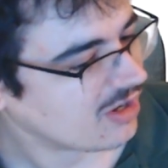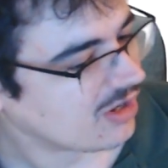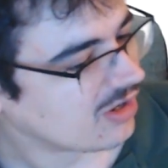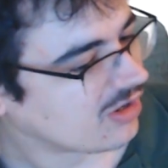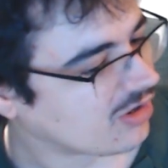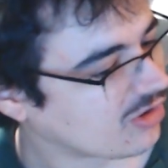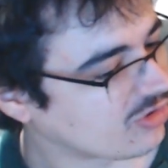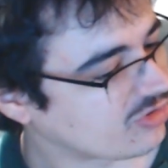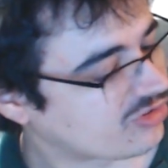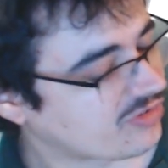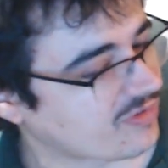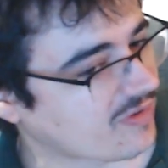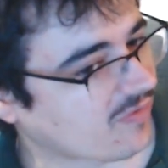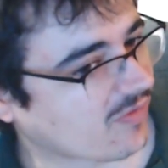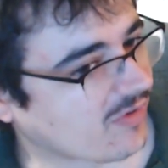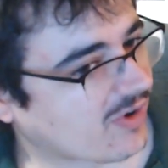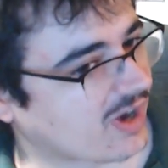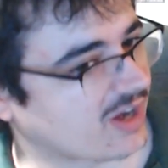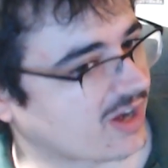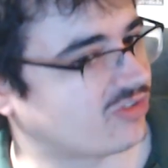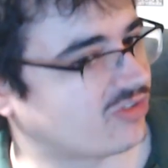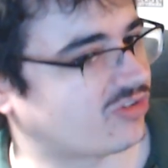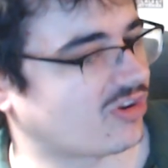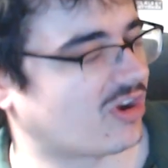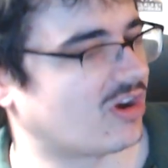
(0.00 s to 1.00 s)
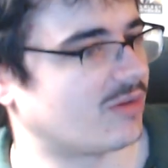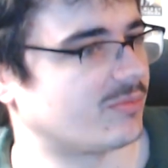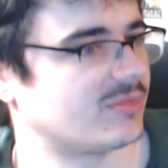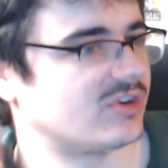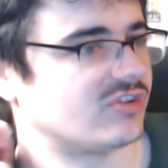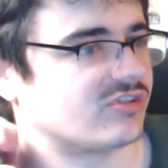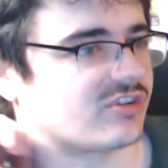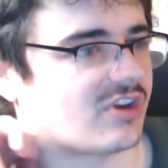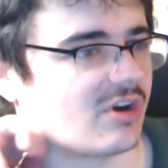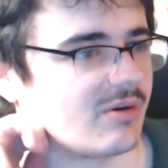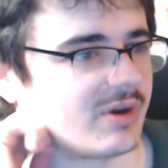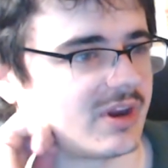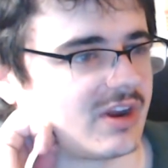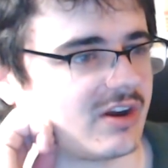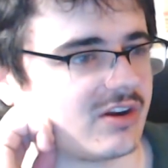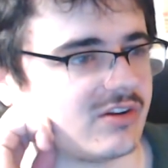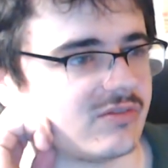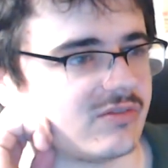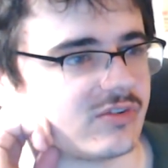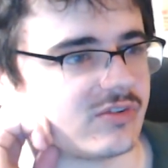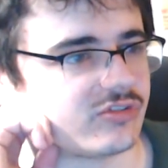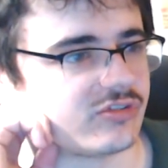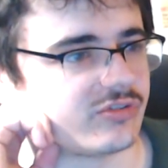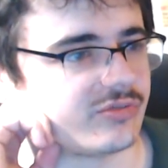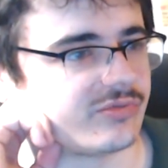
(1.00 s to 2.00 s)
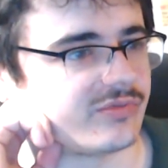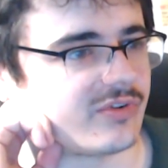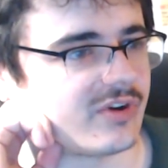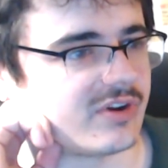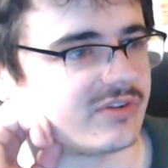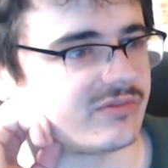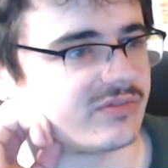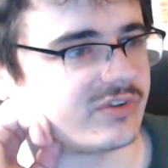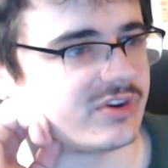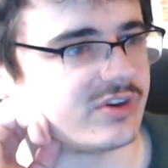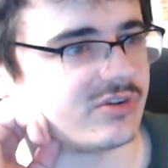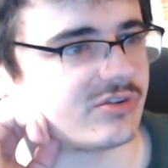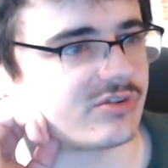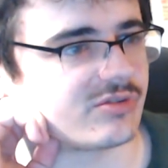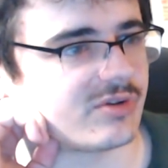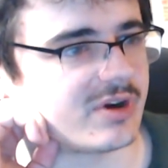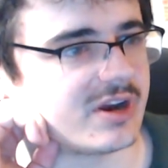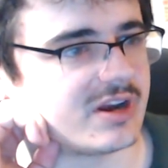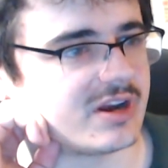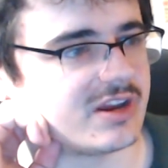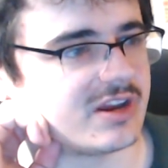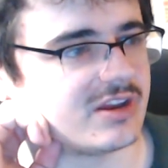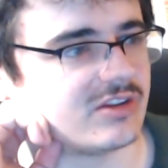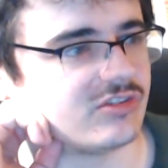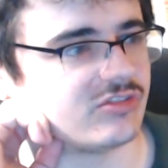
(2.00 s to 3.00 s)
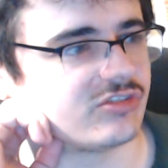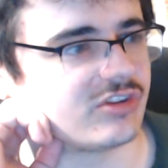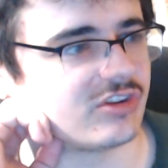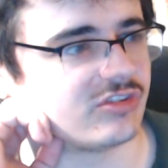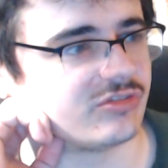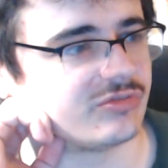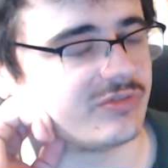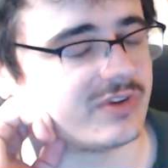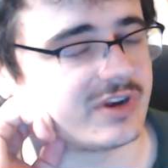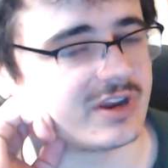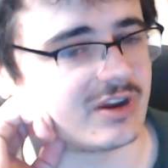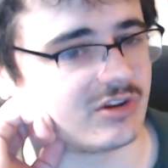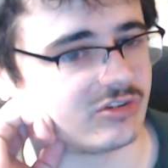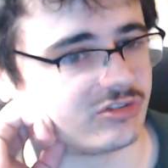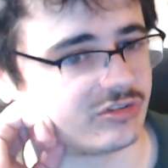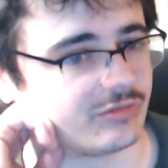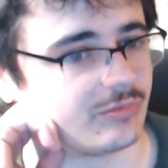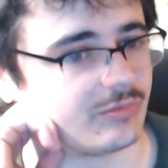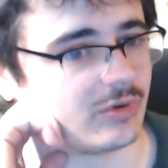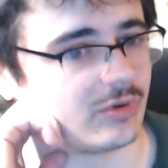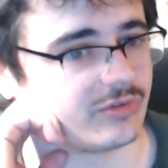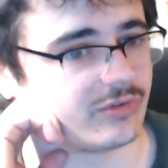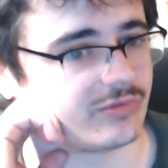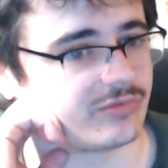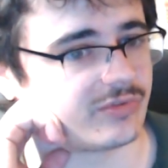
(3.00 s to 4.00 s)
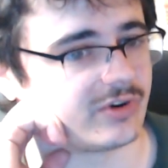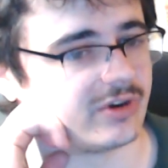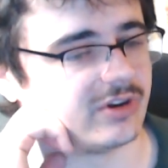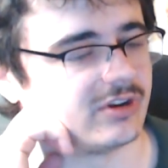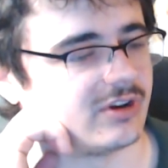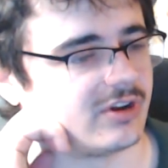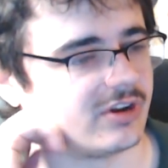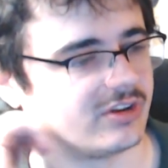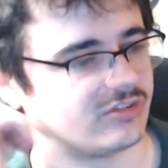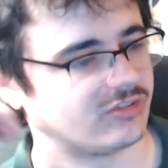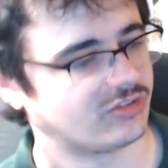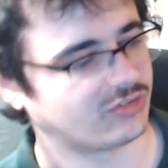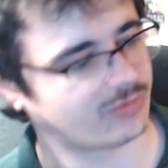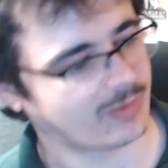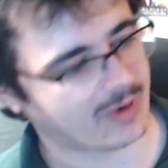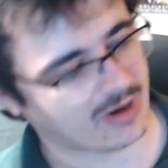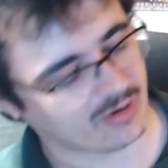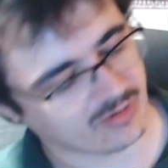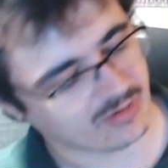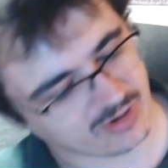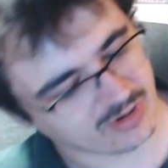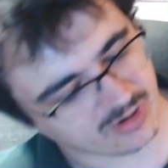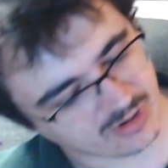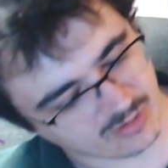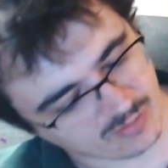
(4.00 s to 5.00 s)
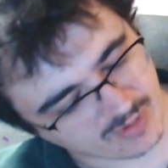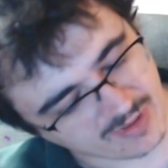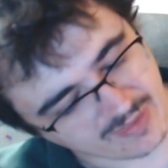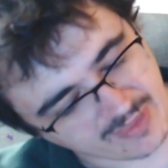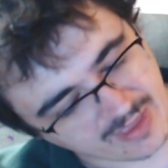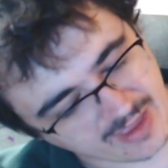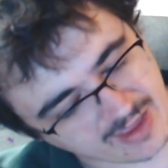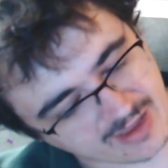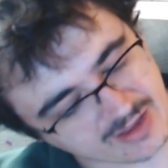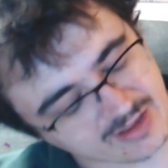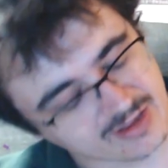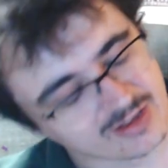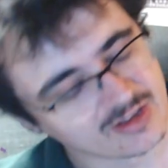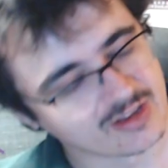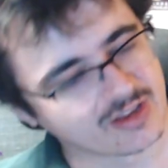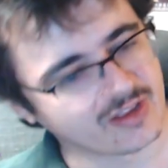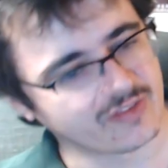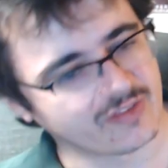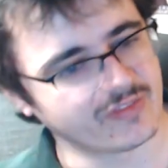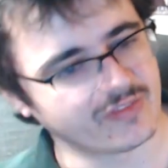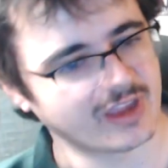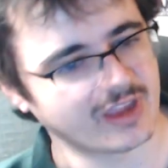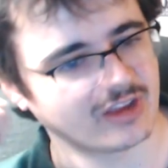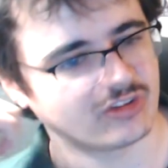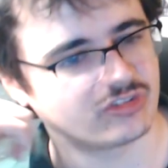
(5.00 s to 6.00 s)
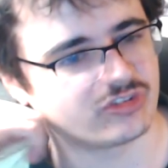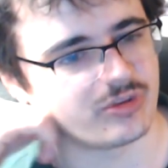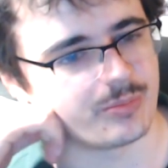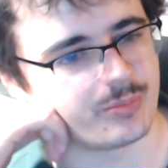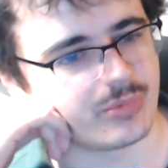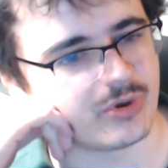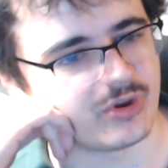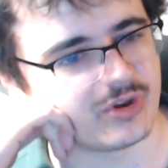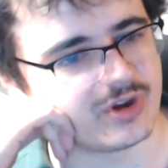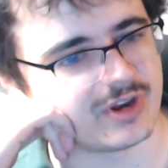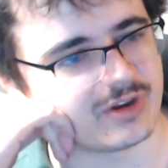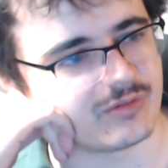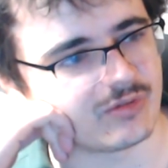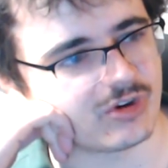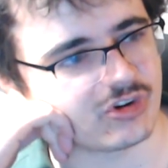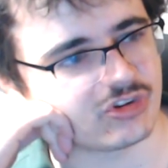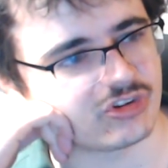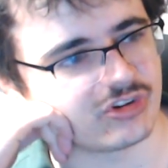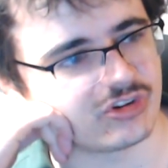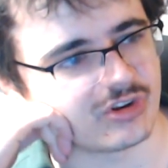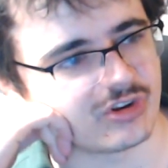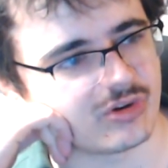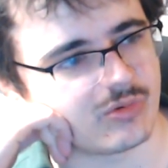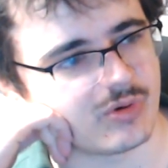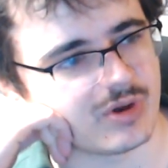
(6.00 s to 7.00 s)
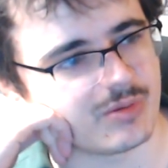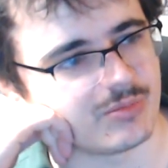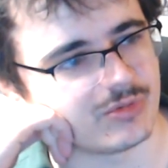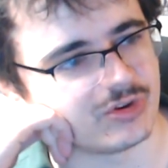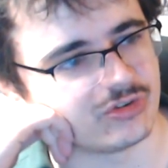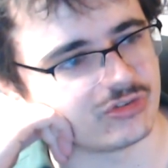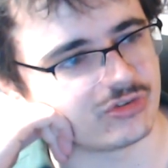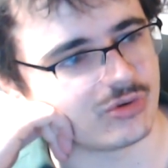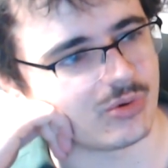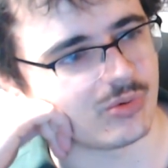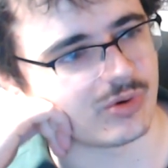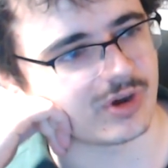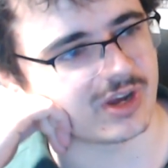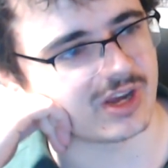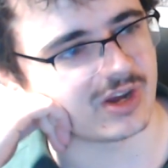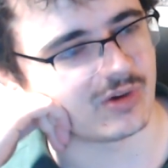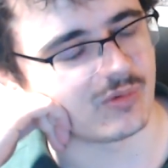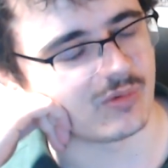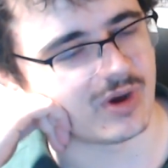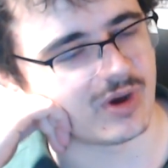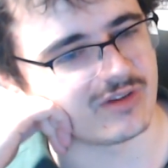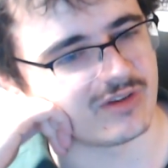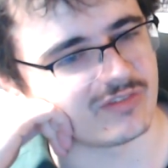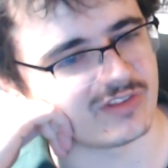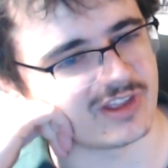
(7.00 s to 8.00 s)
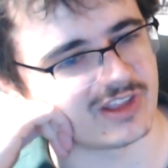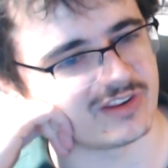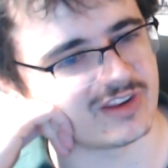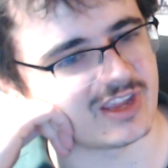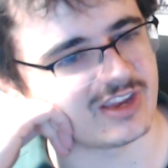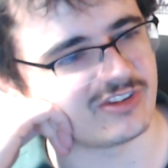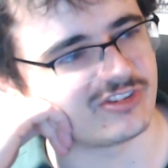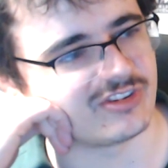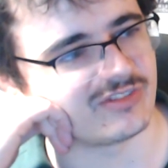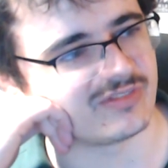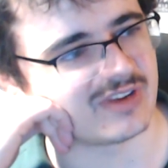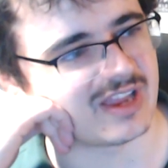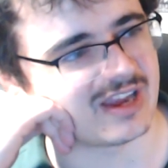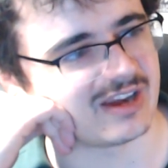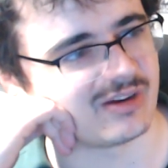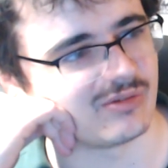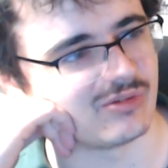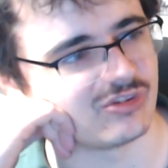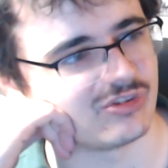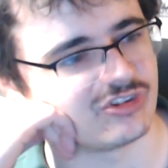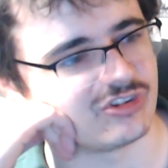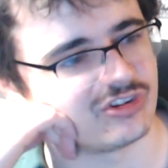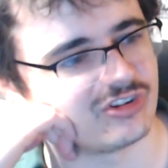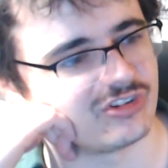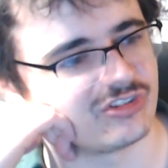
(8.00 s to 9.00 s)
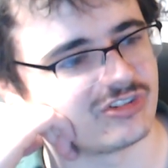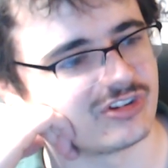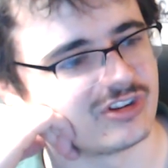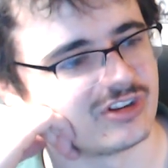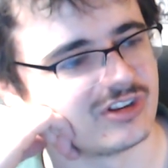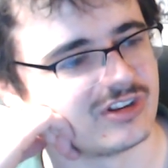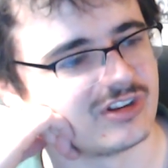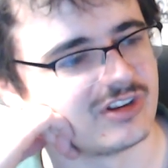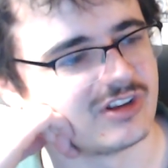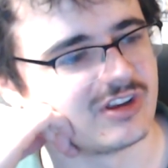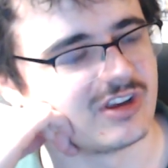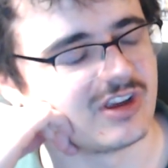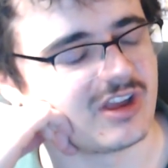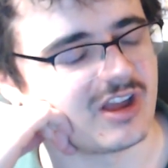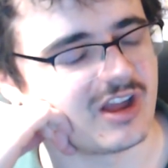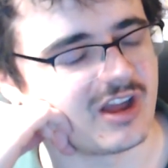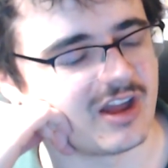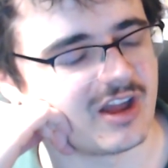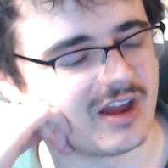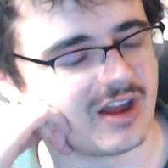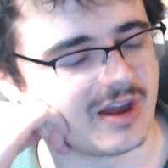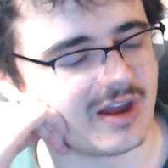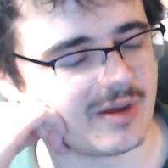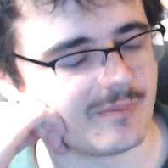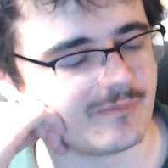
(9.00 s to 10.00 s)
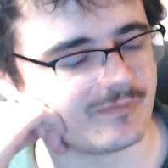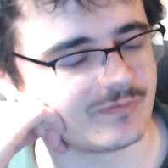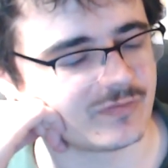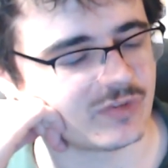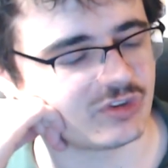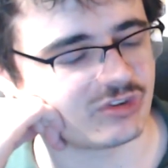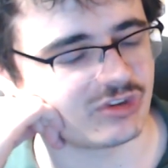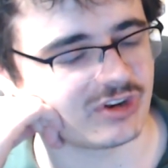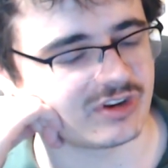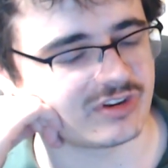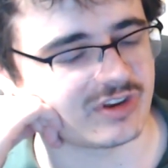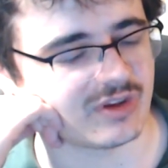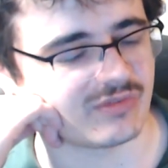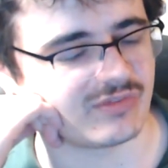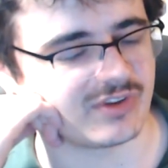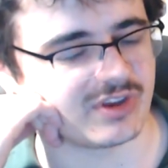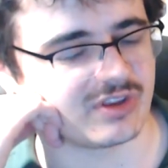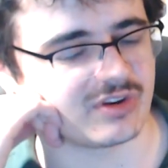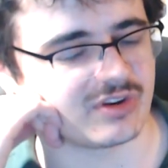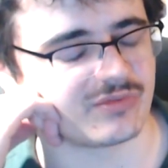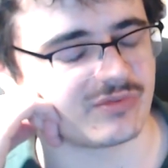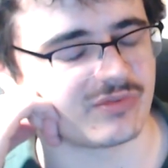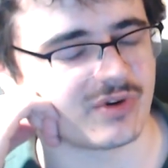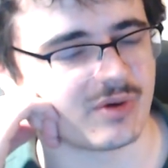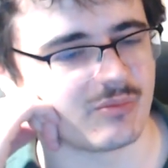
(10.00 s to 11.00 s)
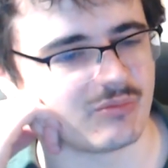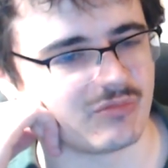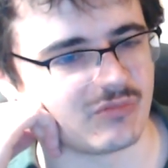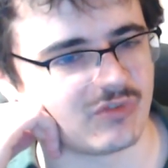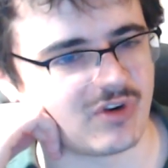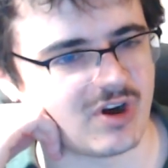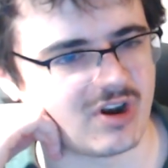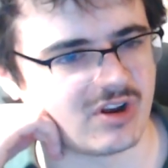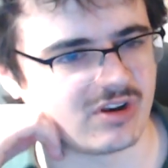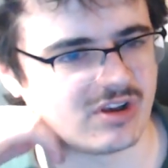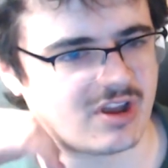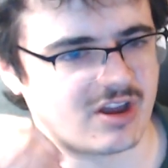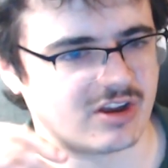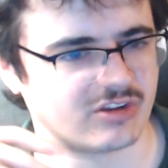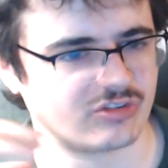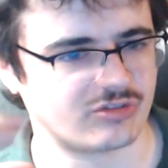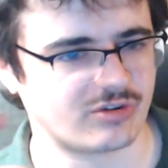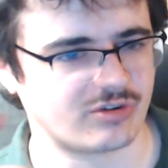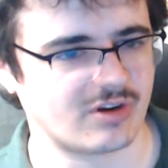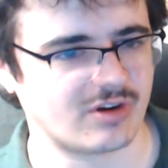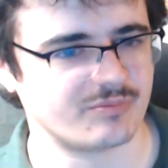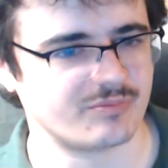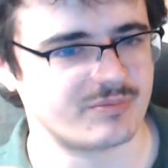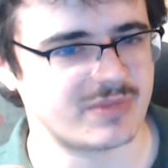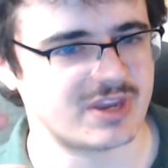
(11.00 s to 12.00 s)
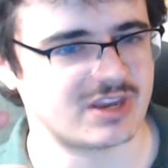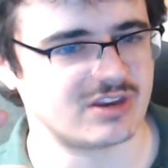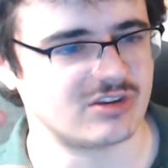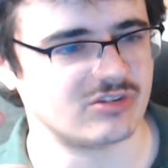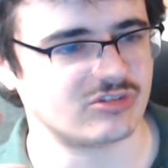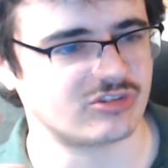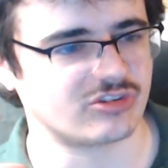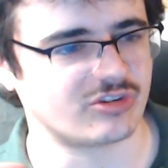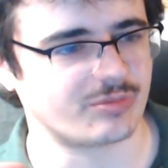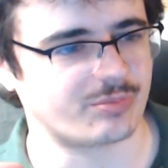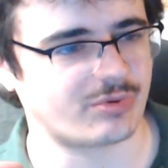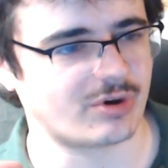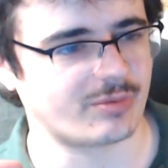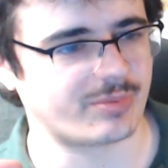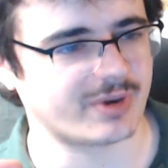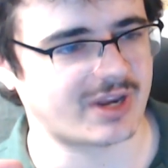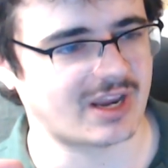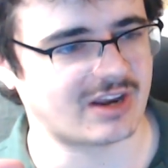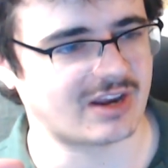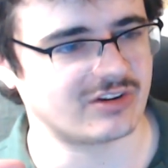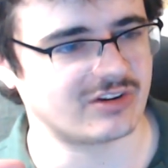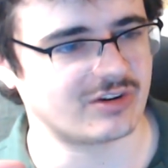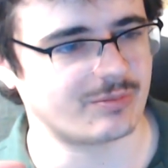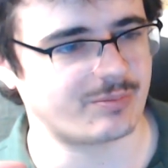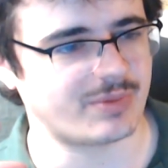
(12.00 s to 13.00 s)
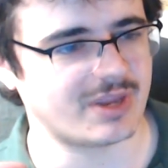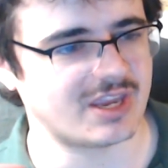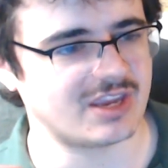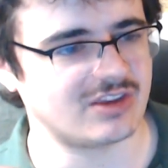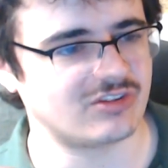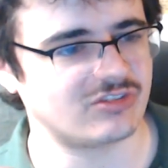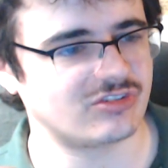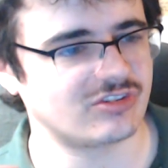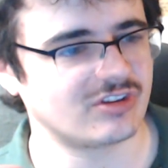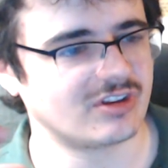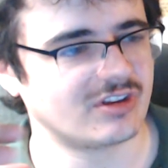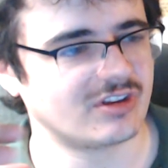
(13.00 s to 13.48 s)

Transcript: Lots of other ex-armies going over to fight for the Ukrainians. There's videos of them on the front lines as well, you know, where they're next to burning Russian equipment, talking whatever their native language is. So they're definitely at the front lines rather than being used as a propaganda piece.